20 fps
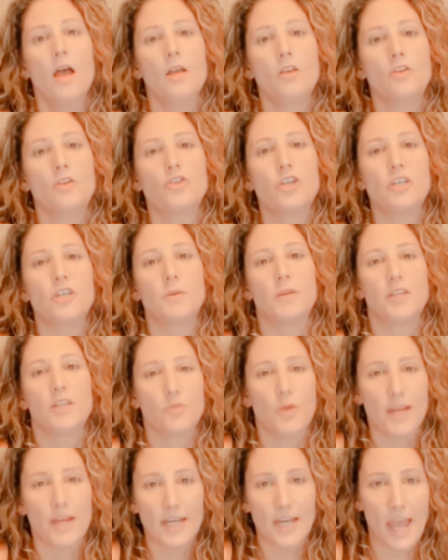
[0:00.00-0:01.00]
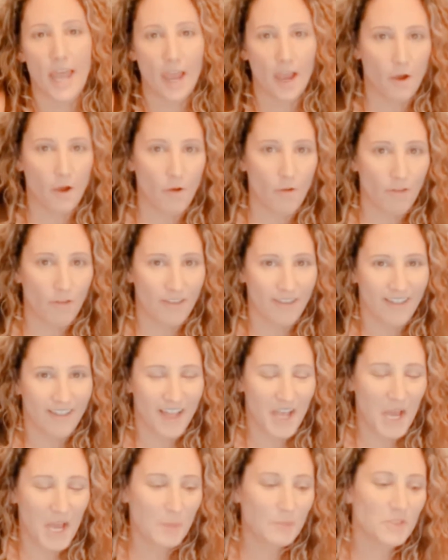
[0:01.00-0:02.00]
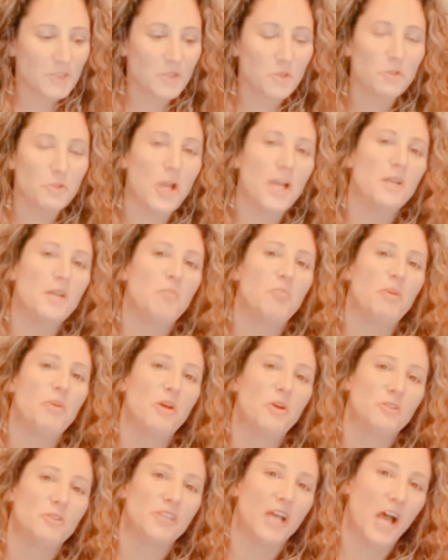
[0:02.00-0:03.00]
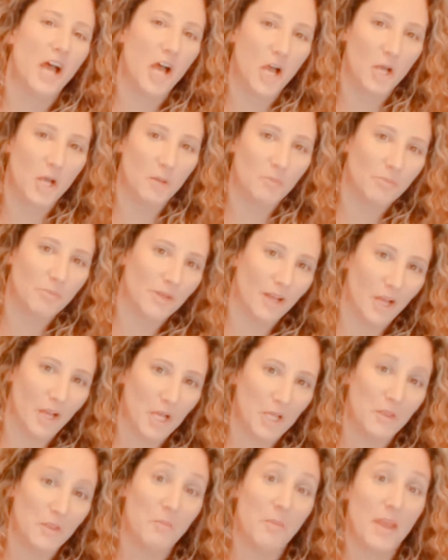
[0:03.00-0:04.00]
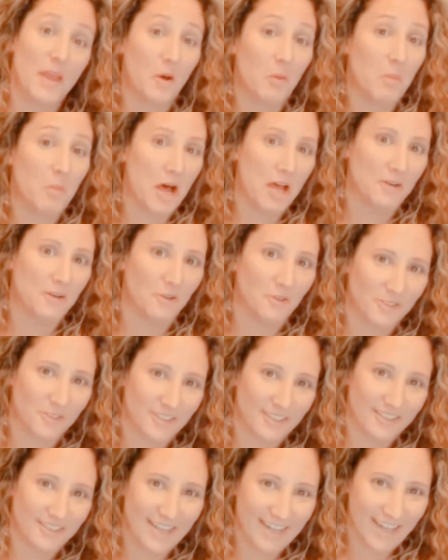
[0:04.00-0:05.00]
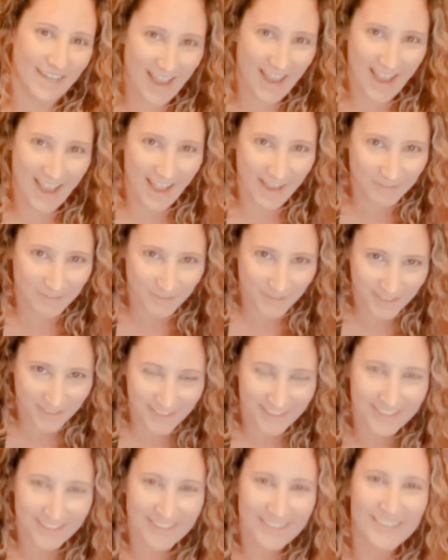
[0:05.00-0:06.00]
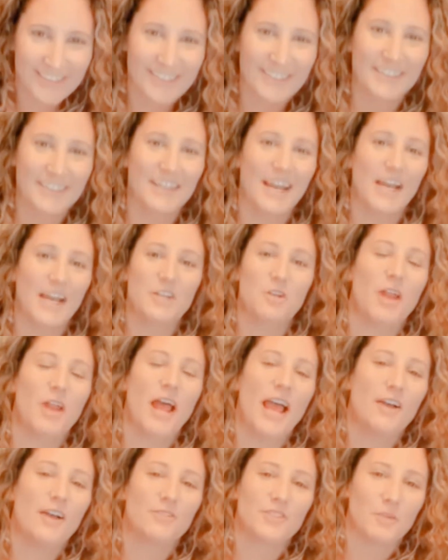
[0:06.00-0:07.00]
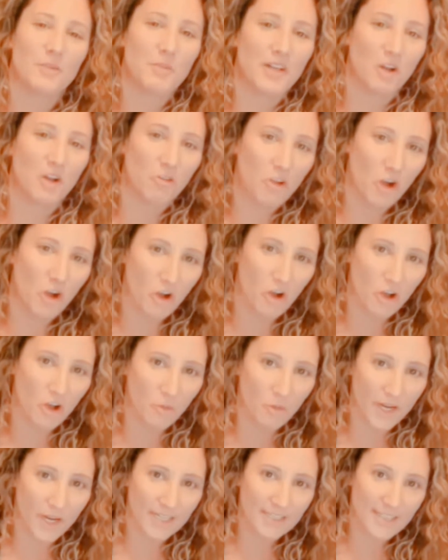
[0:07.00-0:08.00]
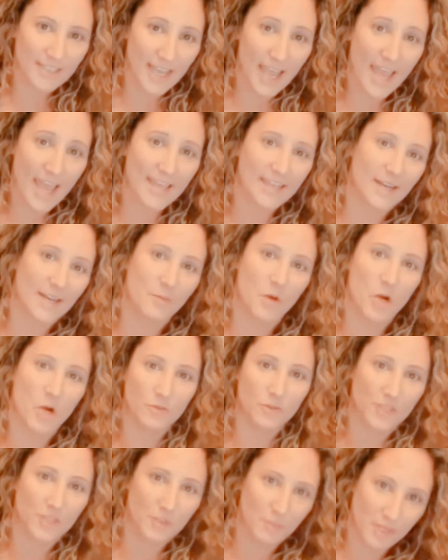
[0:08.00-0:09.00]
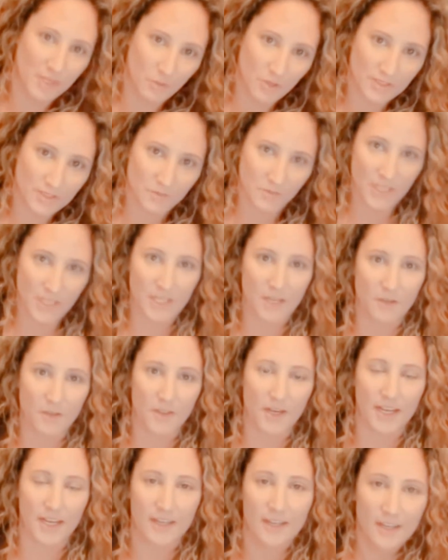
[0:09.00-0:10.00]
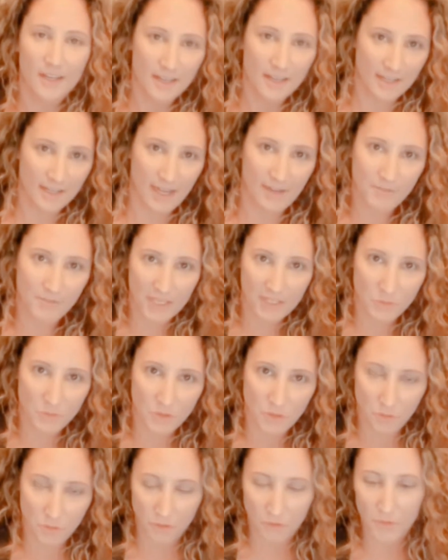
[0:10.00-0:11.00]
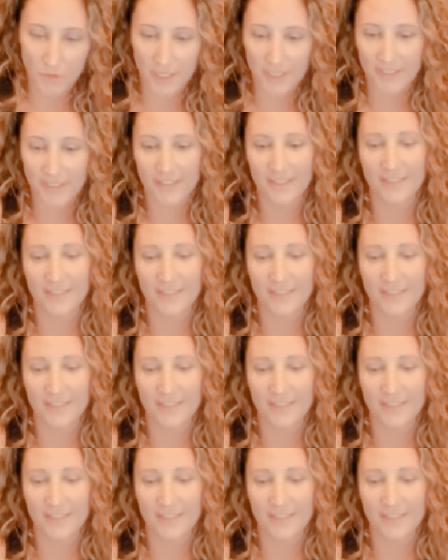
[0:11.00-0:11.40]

Just because right now I'm still trying to build up the male models that I have. I don't have somebody on call where I can say, hey, come over. Somebody wants a video that can I have sex with you real quick?